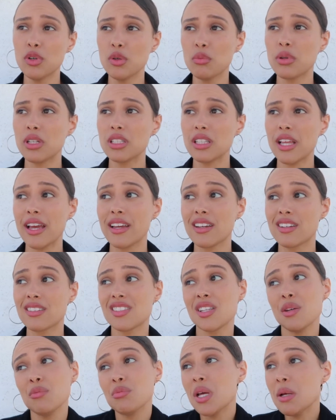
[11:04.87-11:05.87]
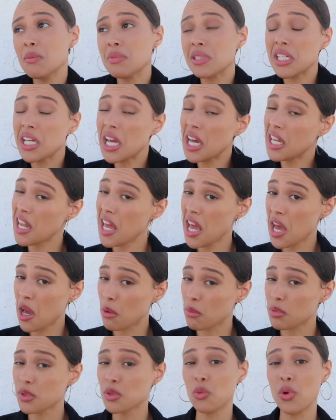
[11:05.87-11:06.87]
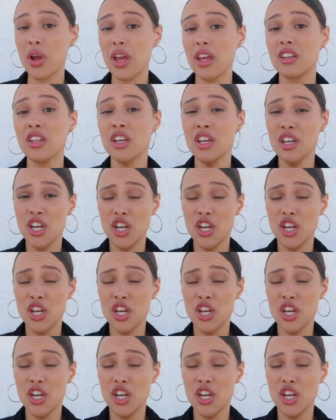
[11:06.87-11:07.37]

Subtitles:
but like sometimes it kind of helps when